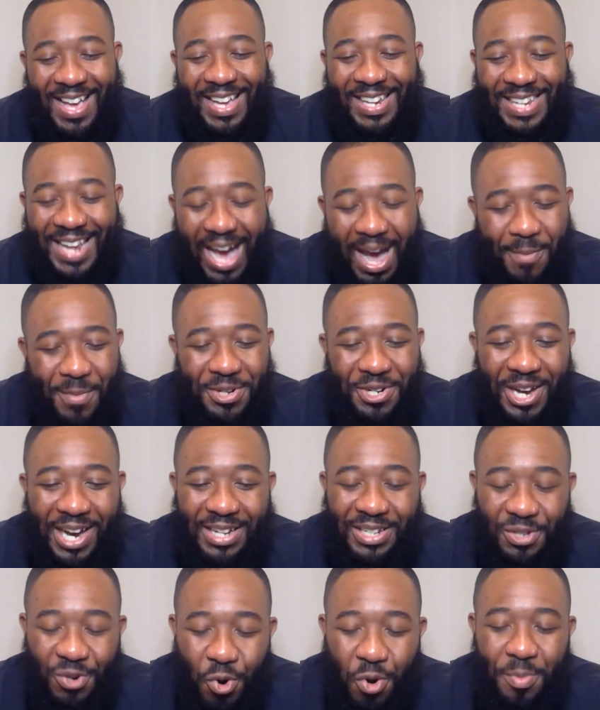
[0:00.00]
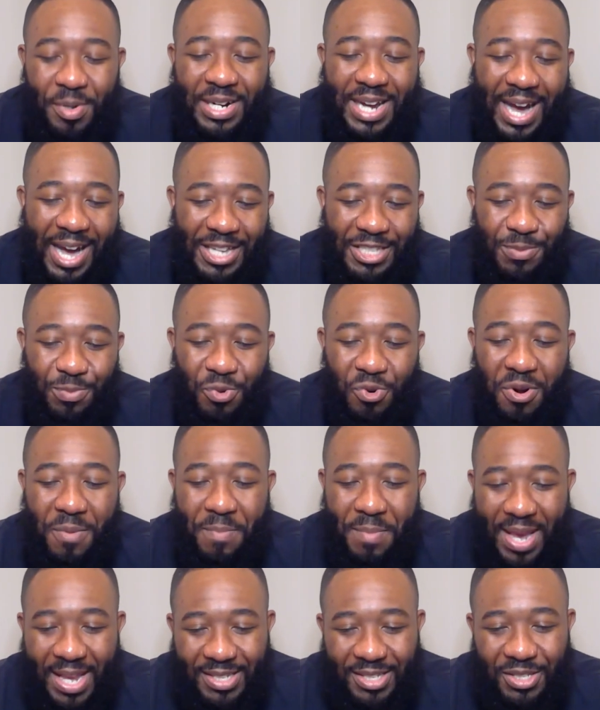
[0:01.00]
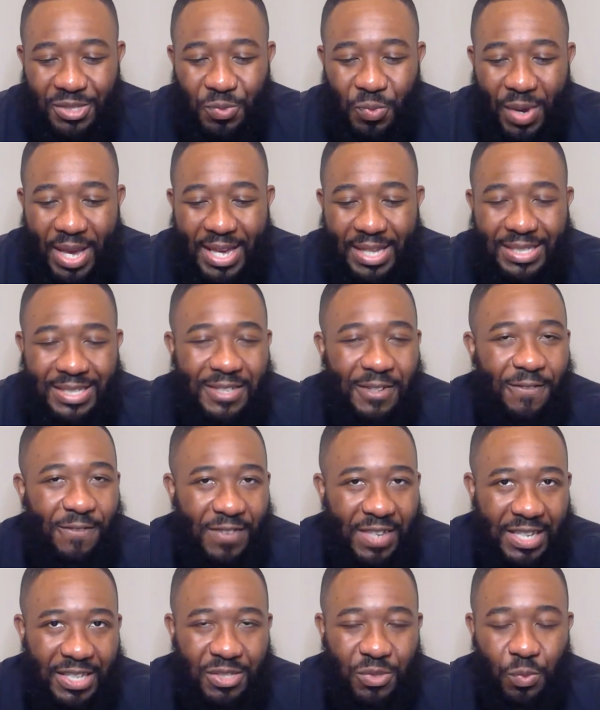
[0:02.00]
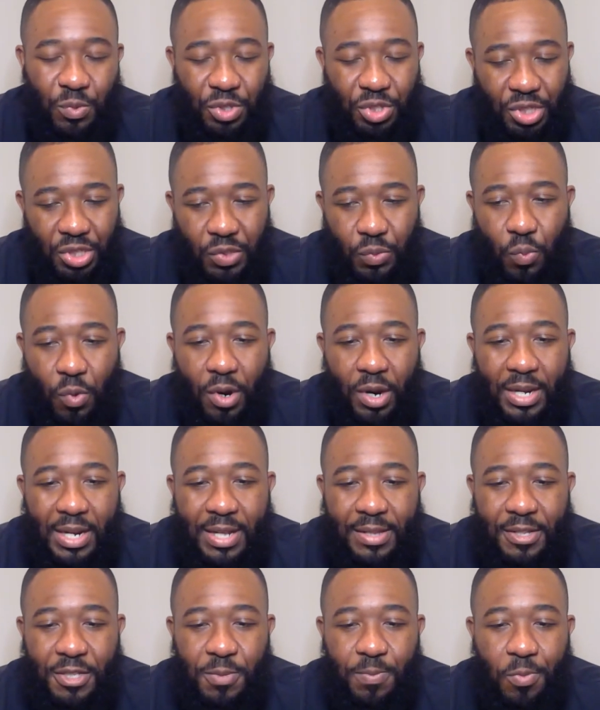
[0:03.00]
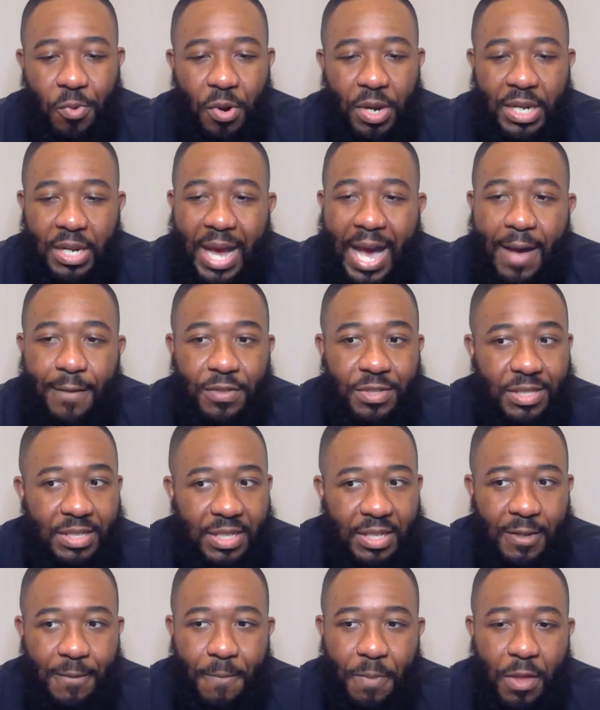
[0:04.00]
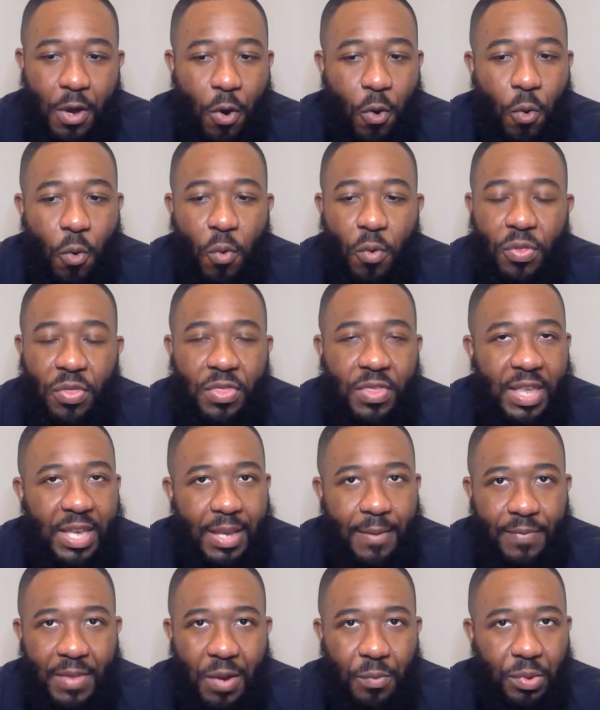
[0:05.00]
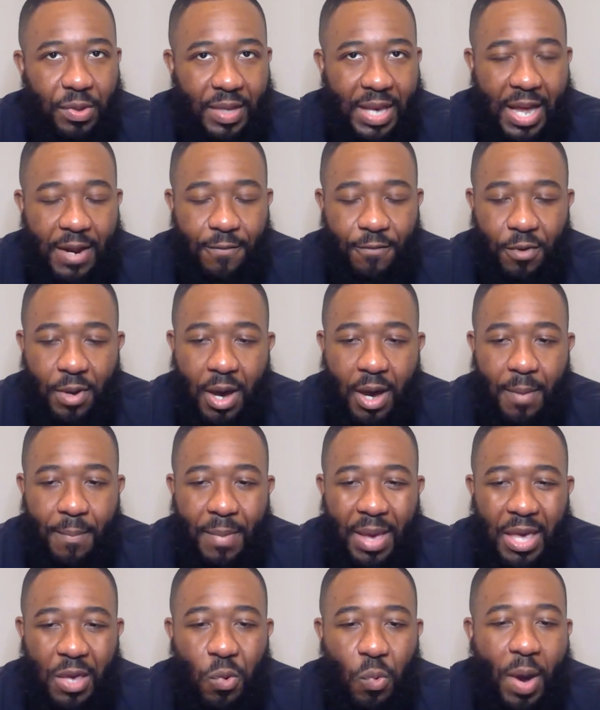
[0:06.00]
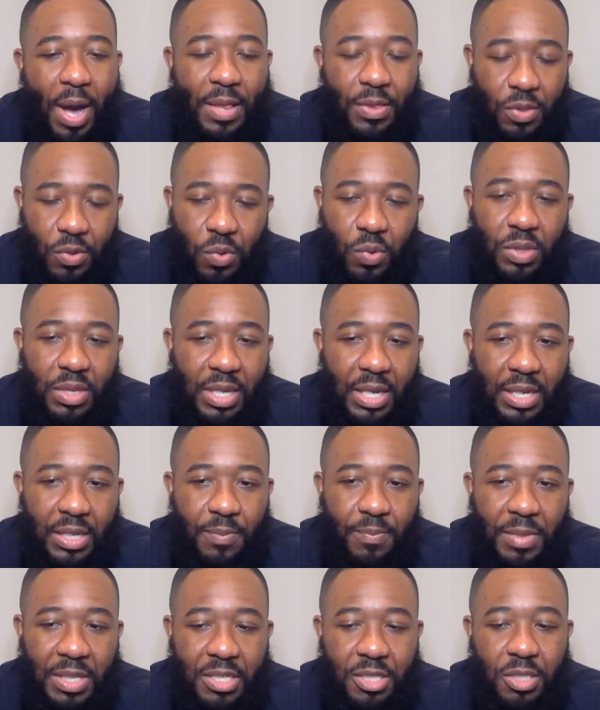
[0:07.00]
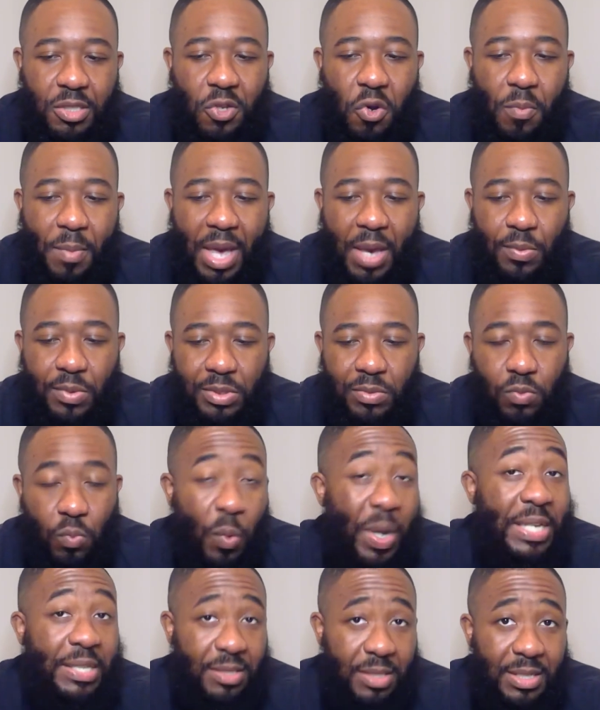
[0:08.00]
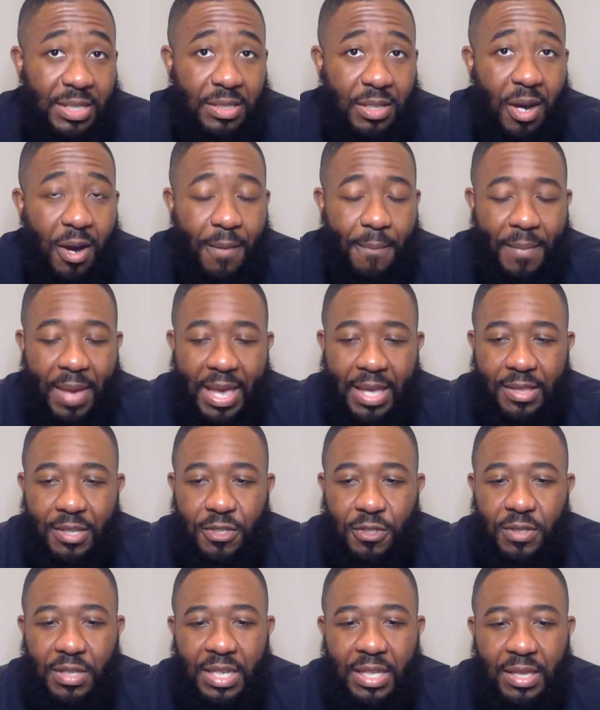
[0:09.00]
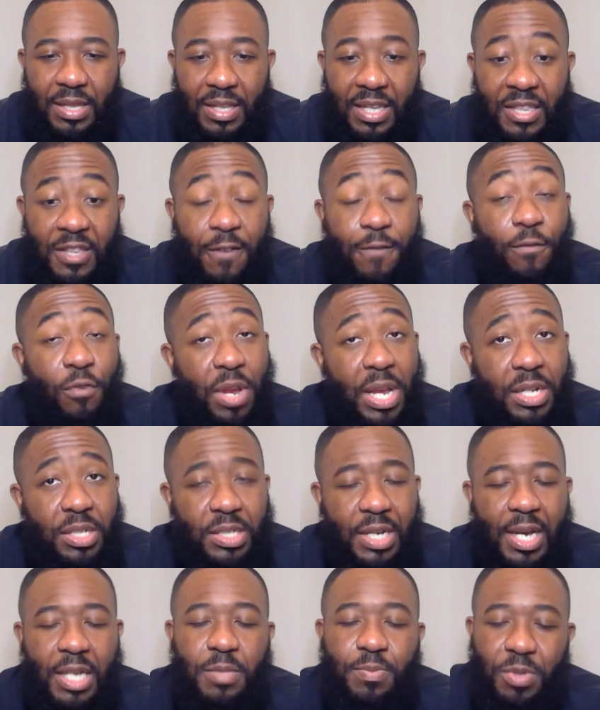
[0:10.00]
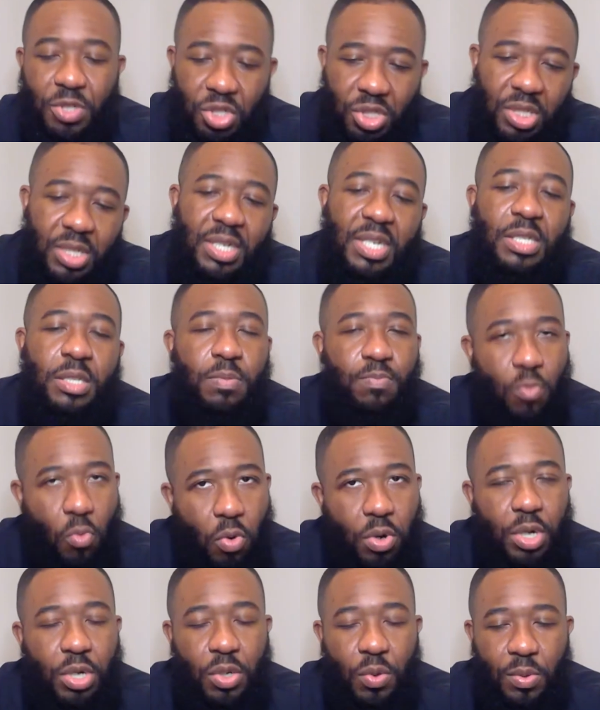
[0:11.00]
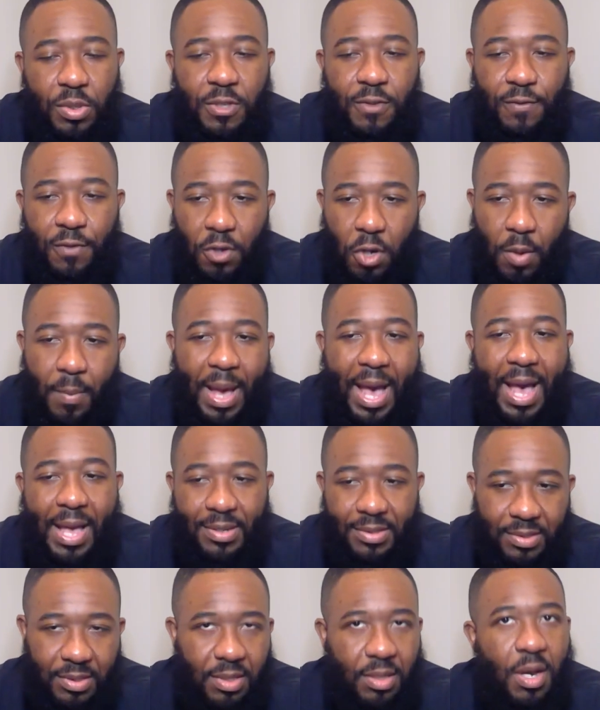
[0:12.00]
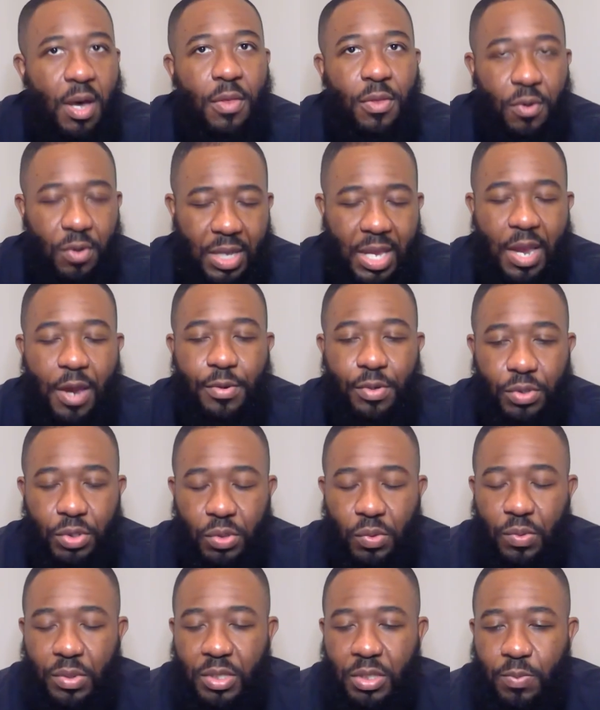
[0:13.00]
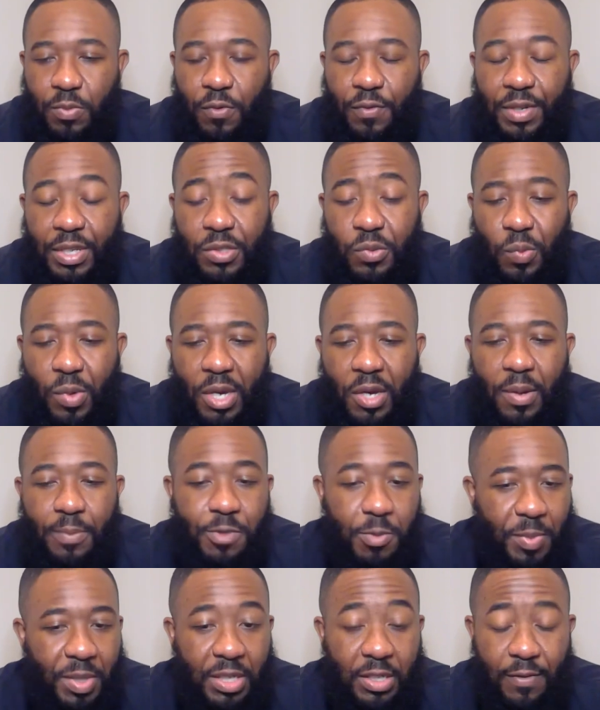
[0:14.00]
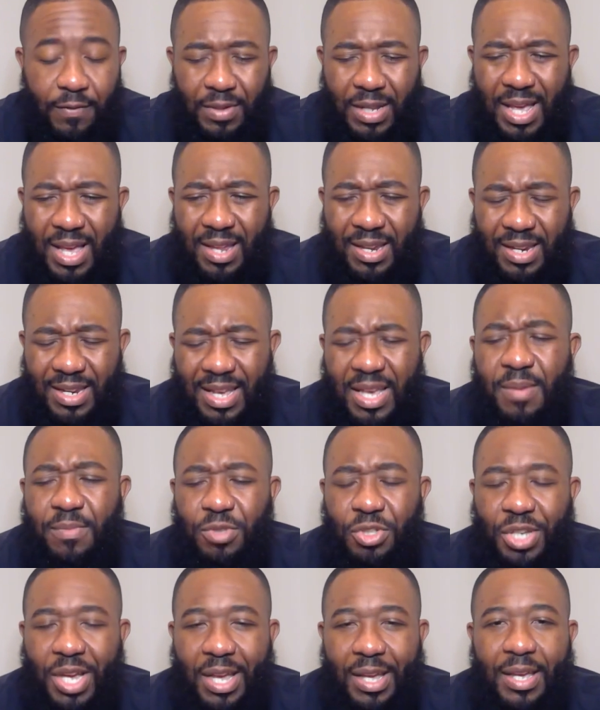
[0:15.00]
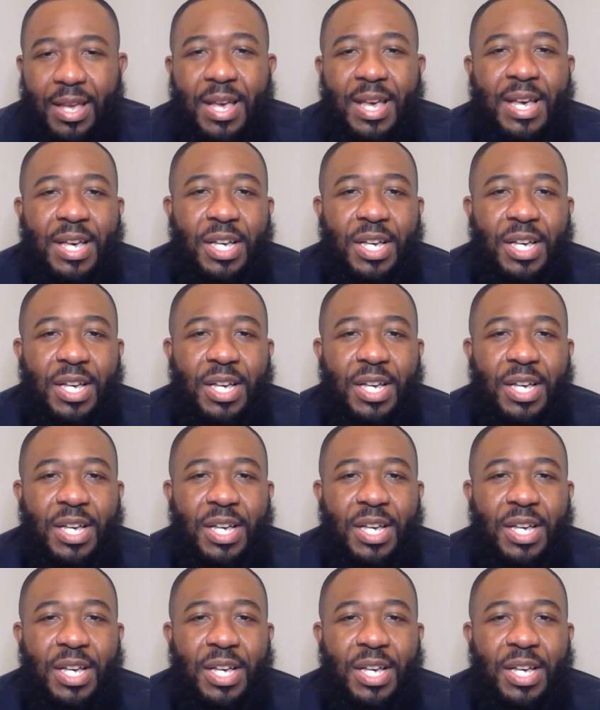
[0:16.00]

Norman Osborn makes his way to Feast, where she's working at this point. And obviously, the whole theme that we've gotten from Aunt May, who I do think Melissa Tomei was wasted as Aunt May in this in, in the franchise, but she gets more to do in this film, as other characters do in this movie as well. I'm speaking of Ned and M J.